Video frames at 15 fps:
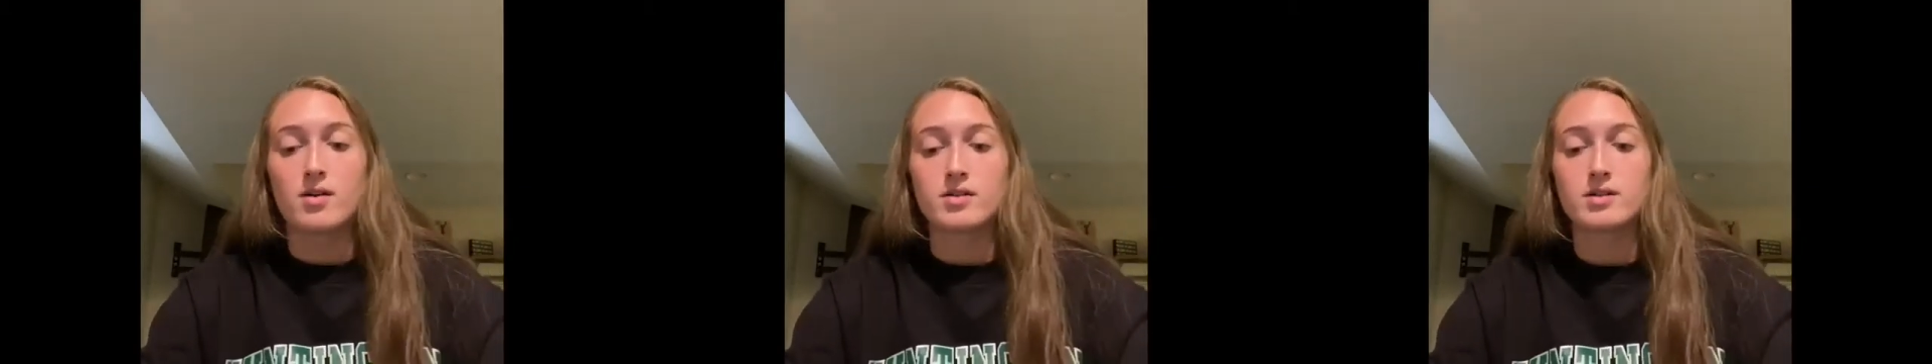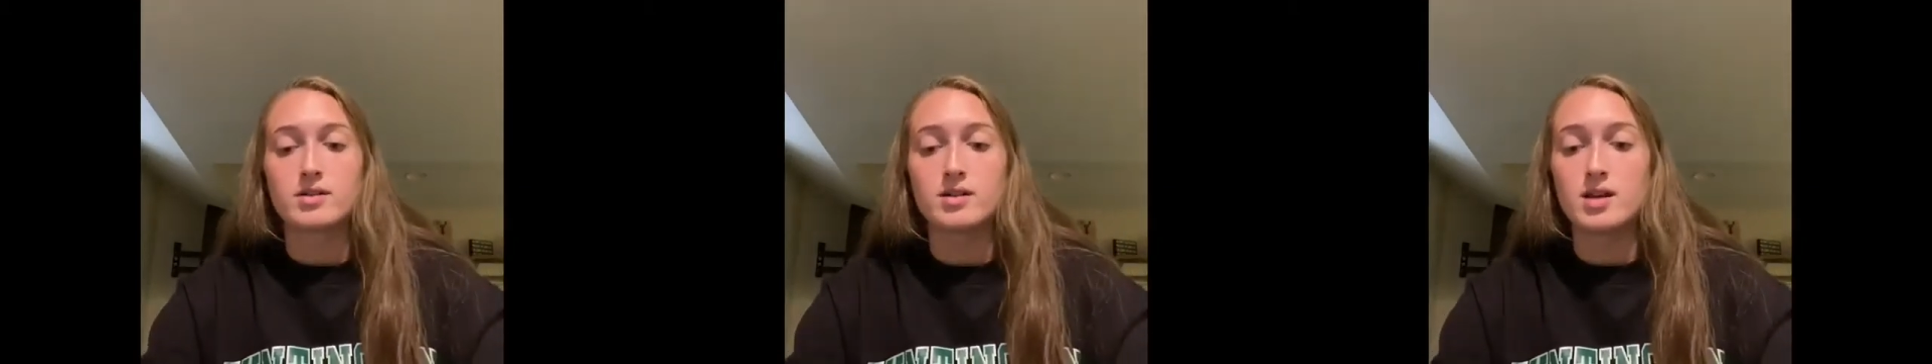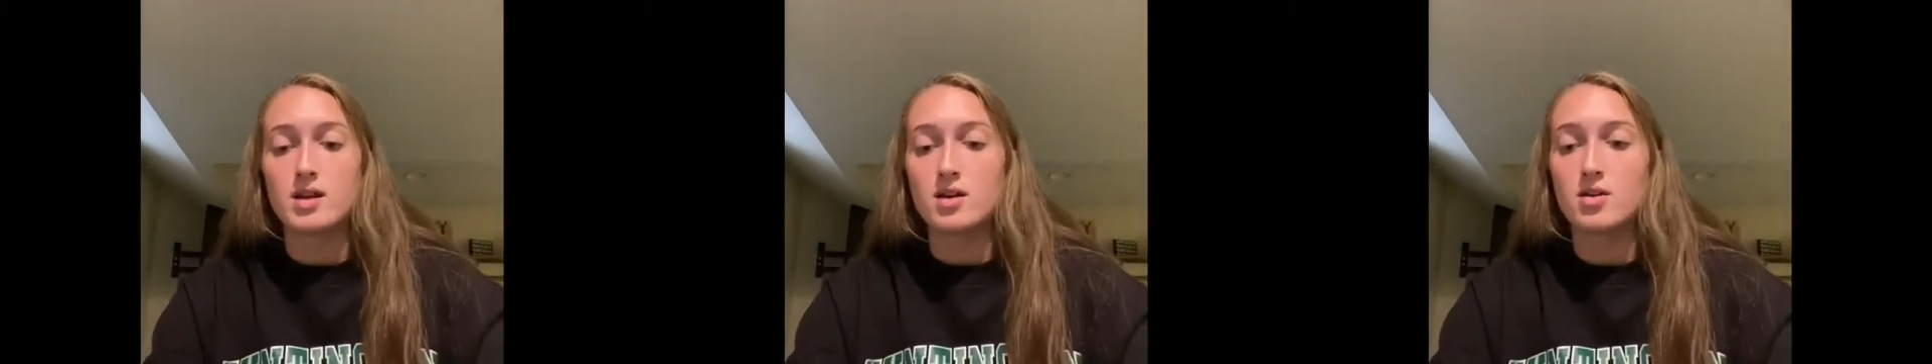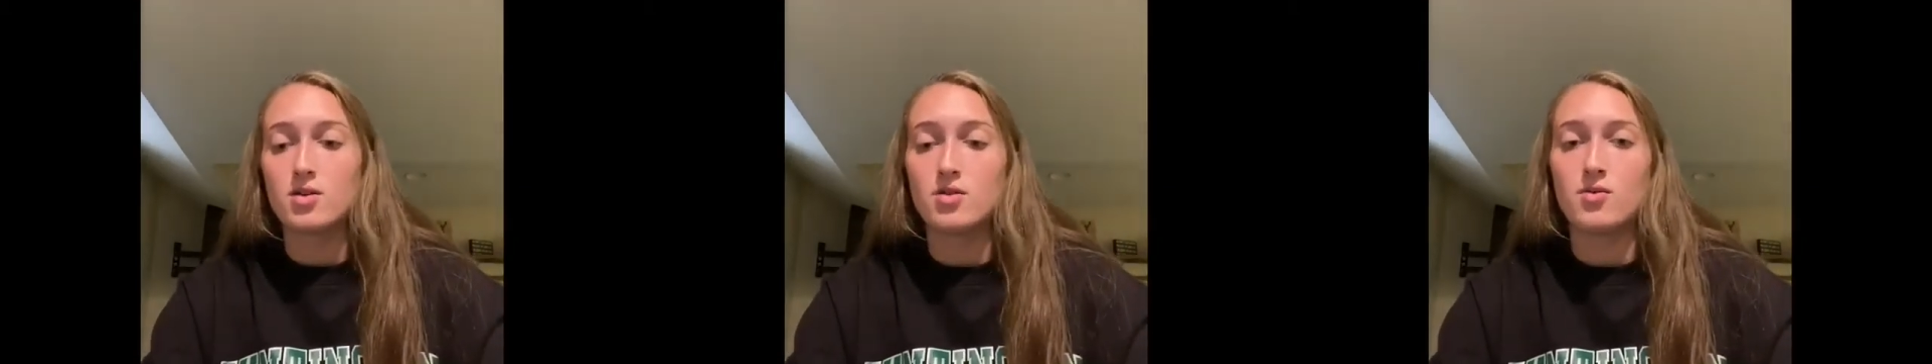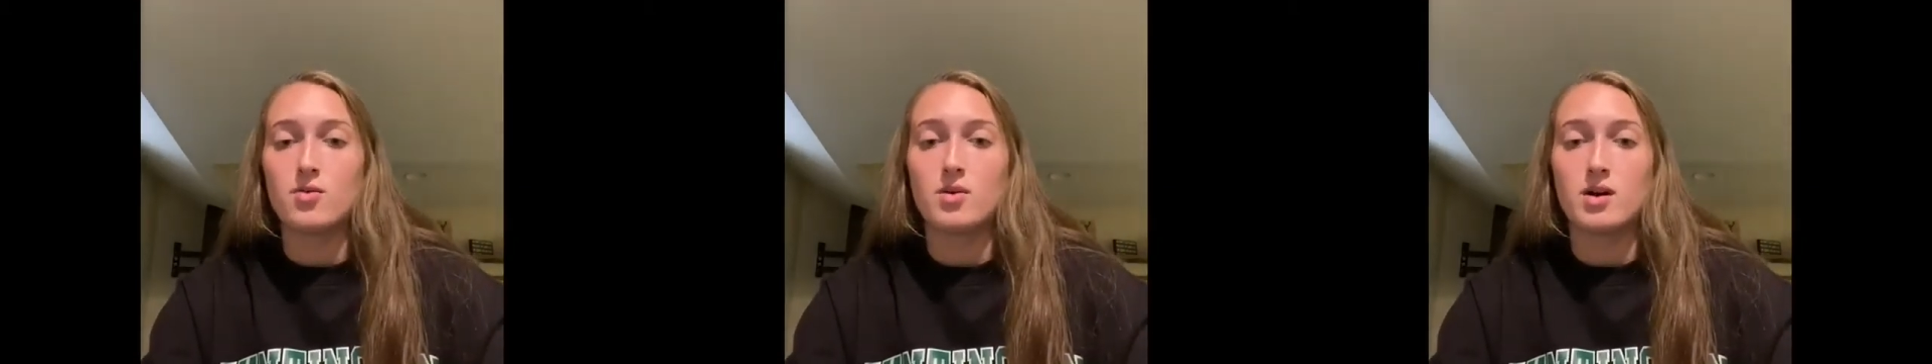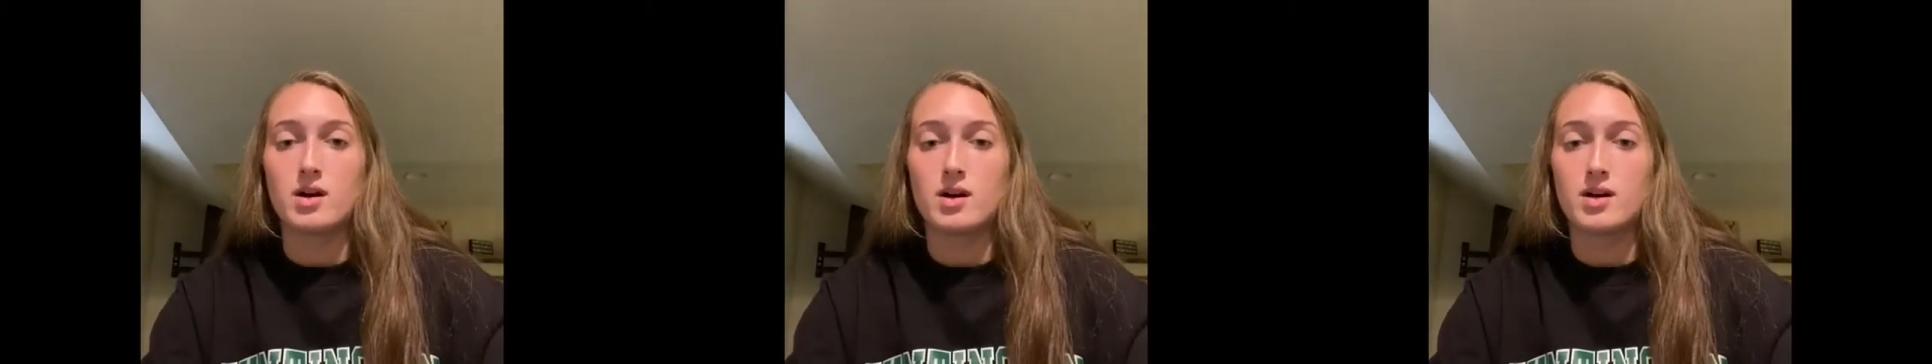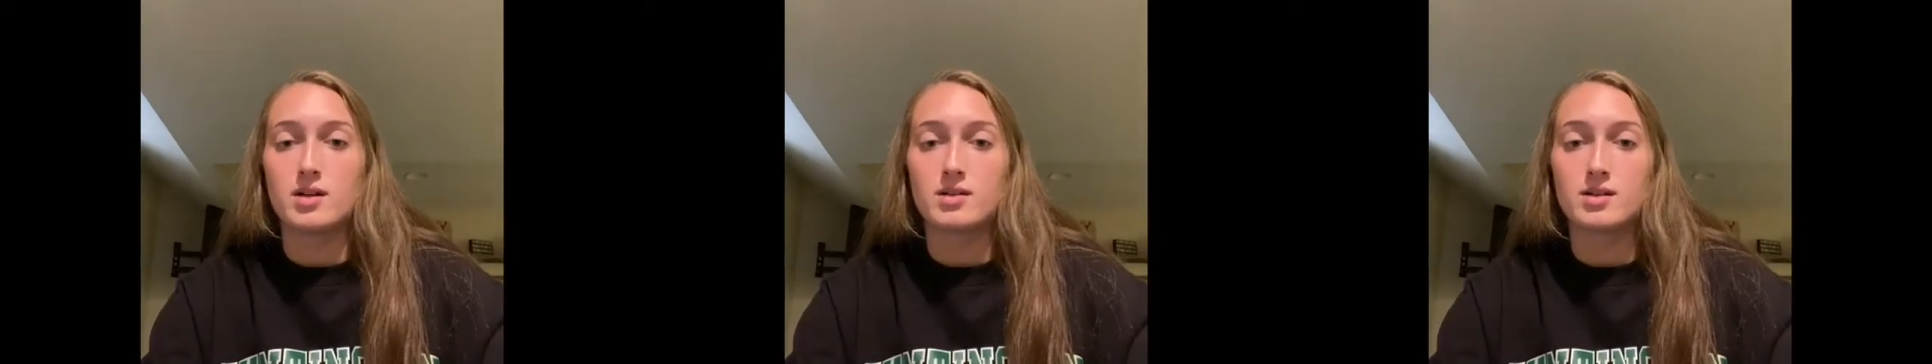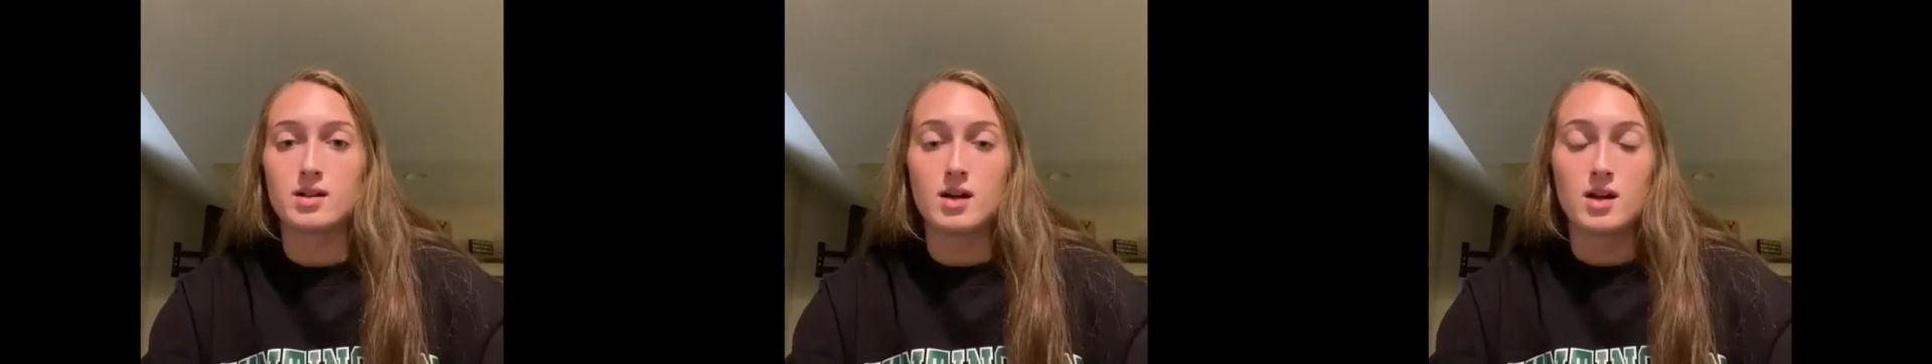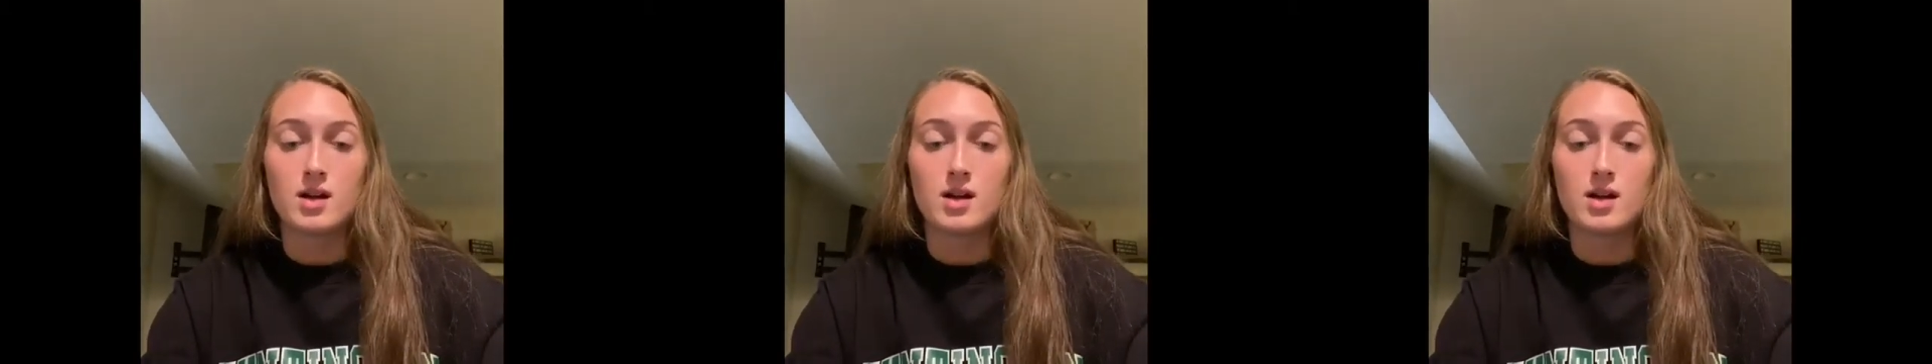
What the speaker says: see who was